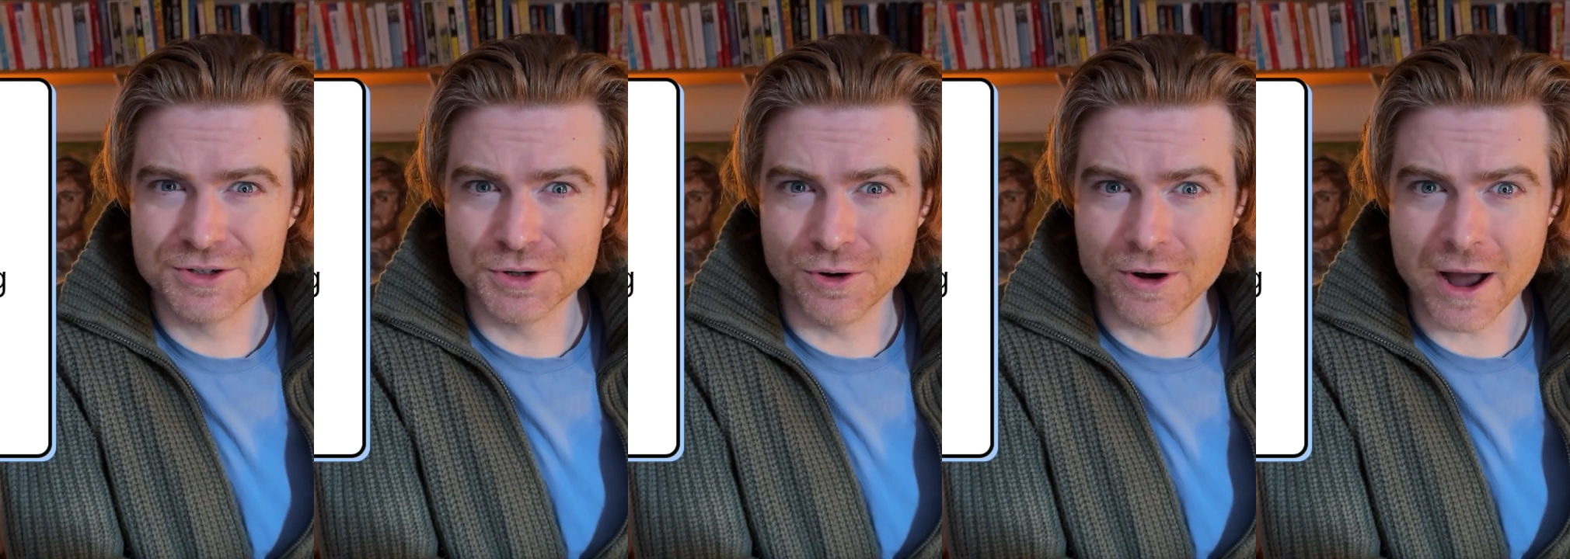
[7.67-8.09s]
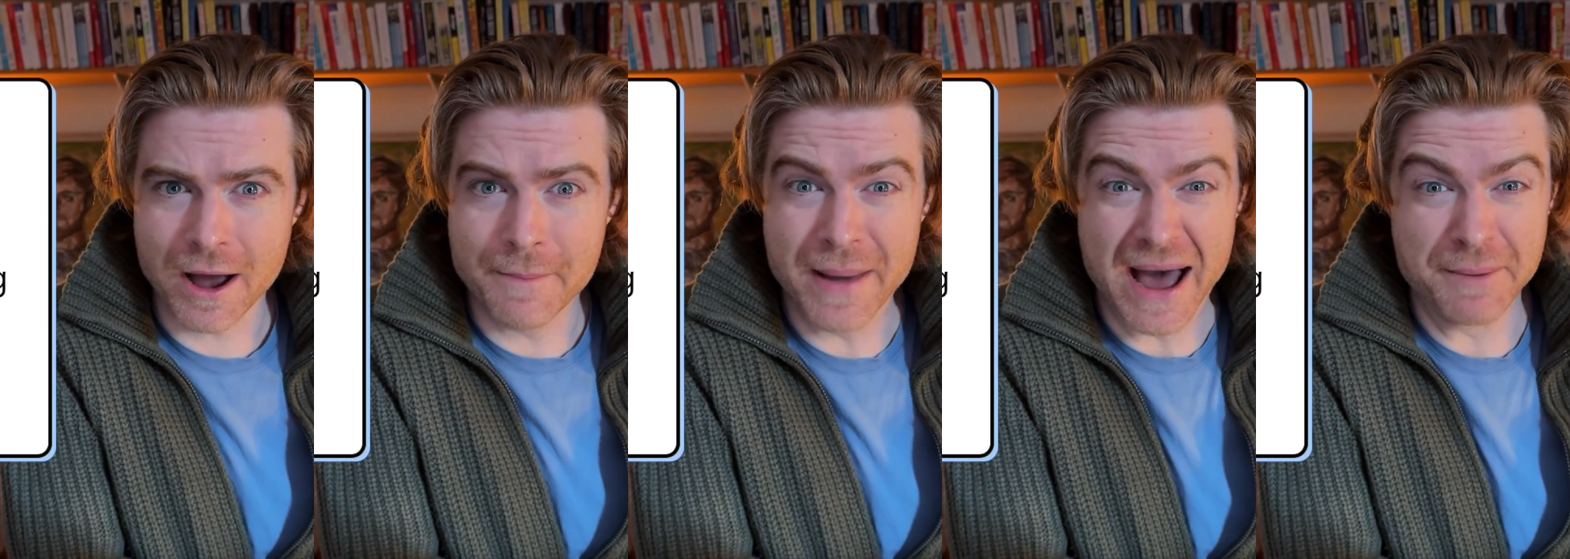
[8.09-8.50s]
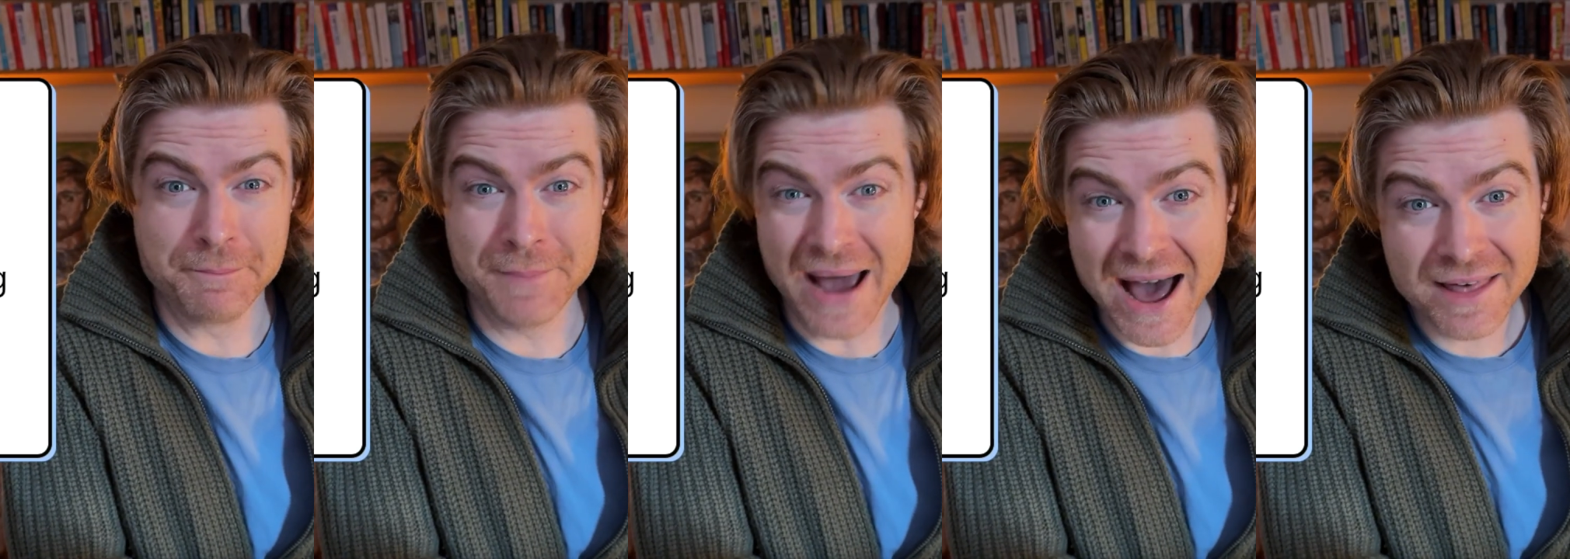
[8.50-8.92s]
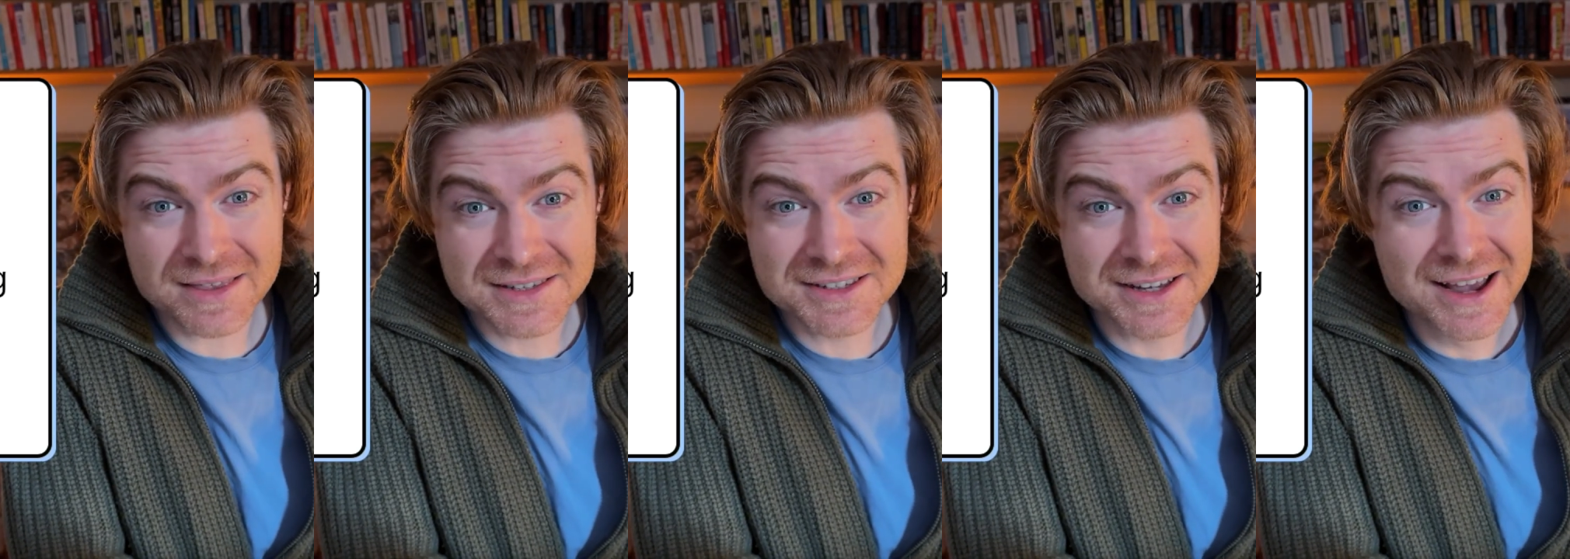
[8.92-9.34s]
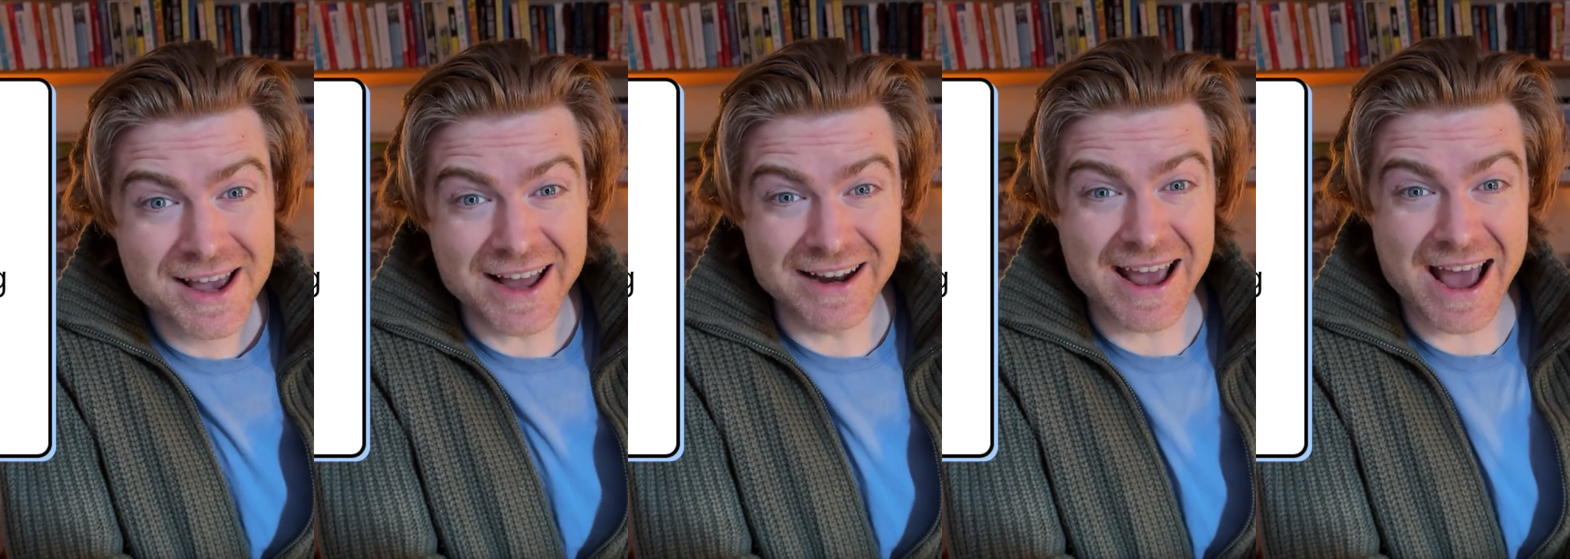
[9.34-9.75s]
talk about maths
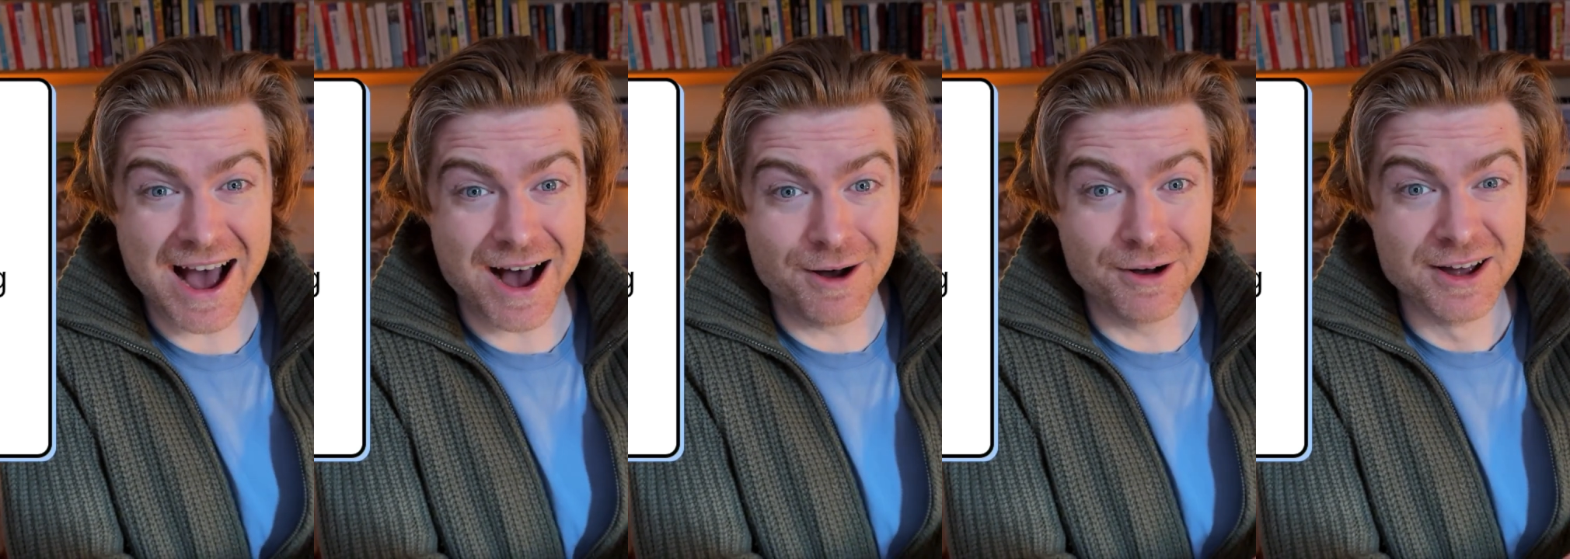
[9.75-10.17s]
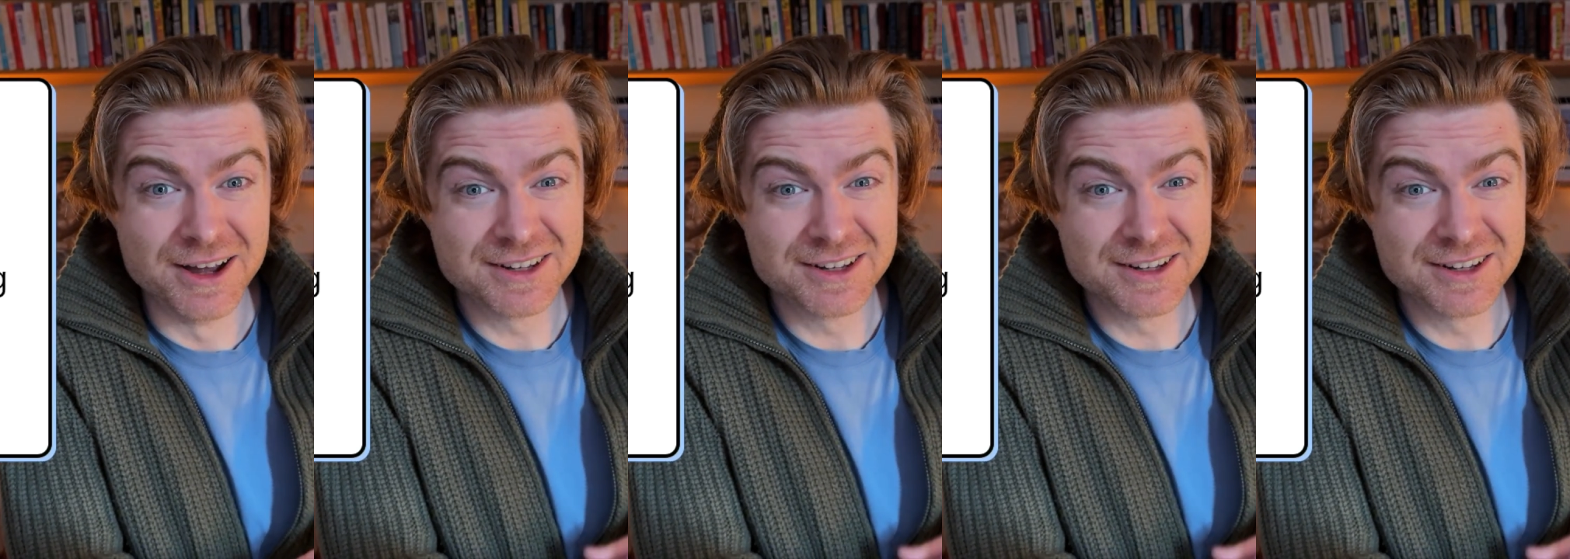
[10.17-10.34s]
and how